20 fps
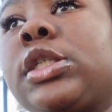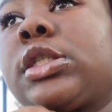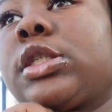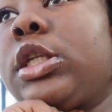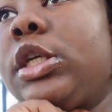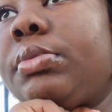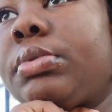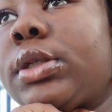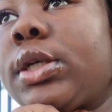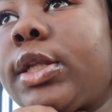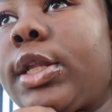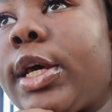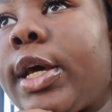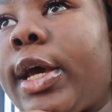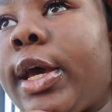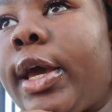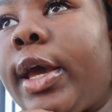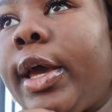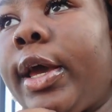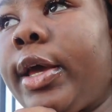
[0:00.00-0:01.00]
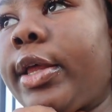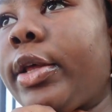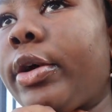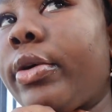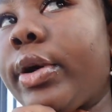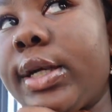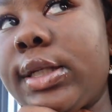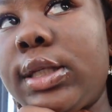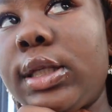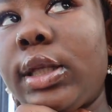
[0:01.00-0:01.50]
to sleep today. And the
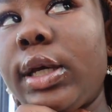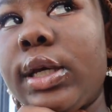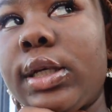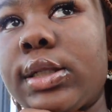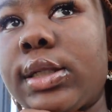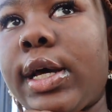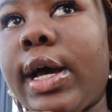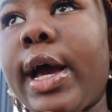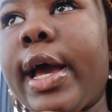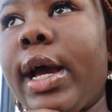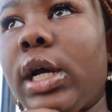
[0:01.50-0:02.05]
crazy thing is that I